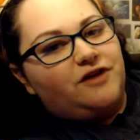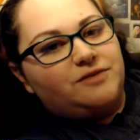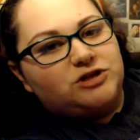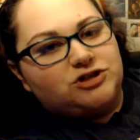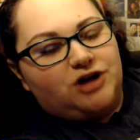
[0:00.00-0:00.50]

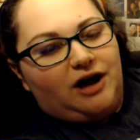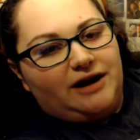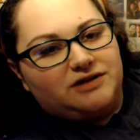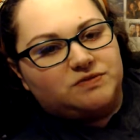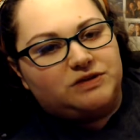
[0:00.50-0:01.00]
famous
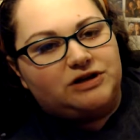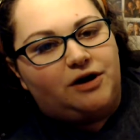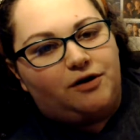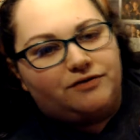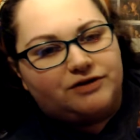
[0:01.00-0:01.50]
shot, as we
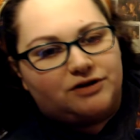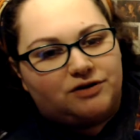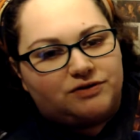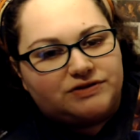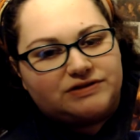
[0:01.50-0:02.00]
know, of the
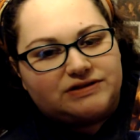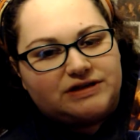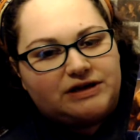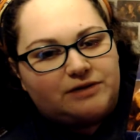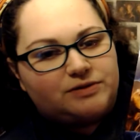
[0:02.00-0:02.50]
girls
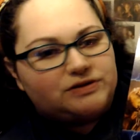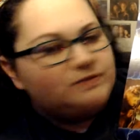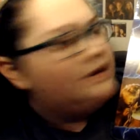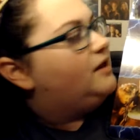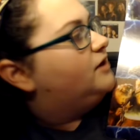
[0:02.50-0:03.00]
singing I Put a
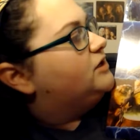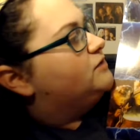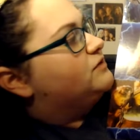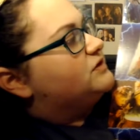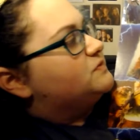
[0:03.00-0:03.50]
Spell on
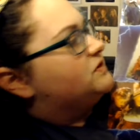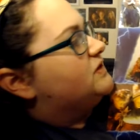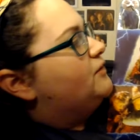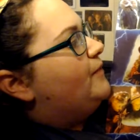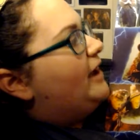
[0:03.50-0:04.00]
You. This one's
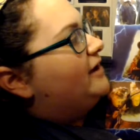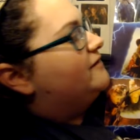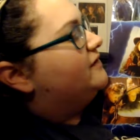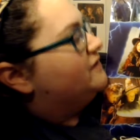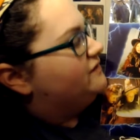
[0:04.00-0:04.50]
on the back
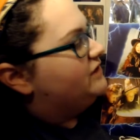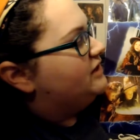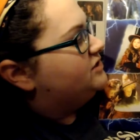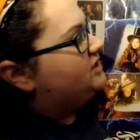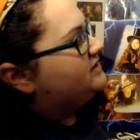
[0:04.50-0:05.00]
of every
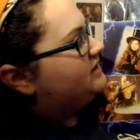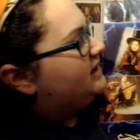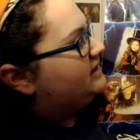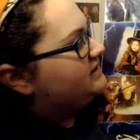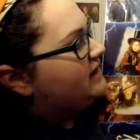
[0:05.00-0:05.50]
VHS
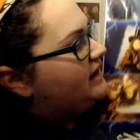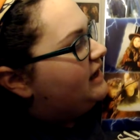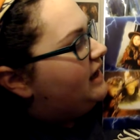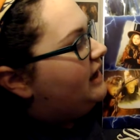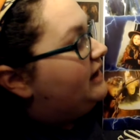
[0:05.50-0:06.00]
case,
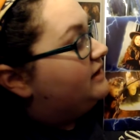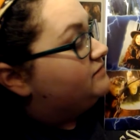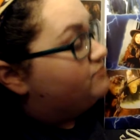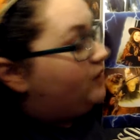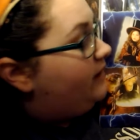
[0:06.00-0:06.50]

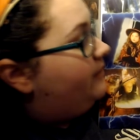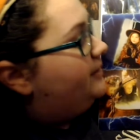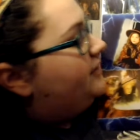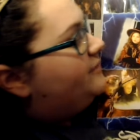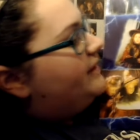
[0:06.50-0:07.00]
and
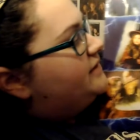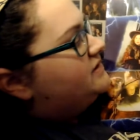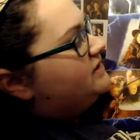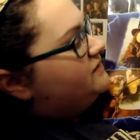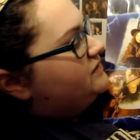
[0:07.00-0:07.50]
probably on the back of
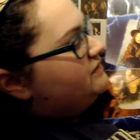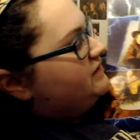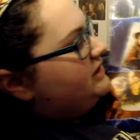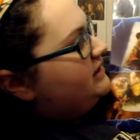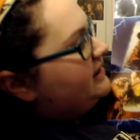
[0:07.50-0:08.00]
several DVD